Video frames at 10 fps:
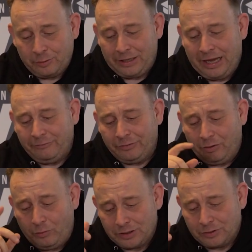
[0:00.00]
We have
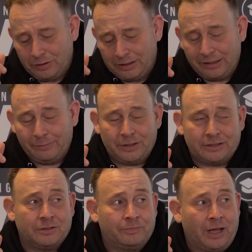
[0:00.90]
also a little
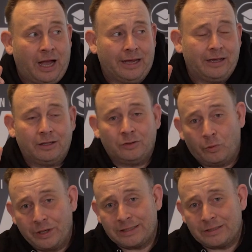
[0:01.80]
bit higher
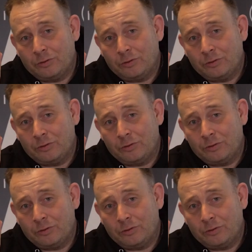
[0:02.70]
noise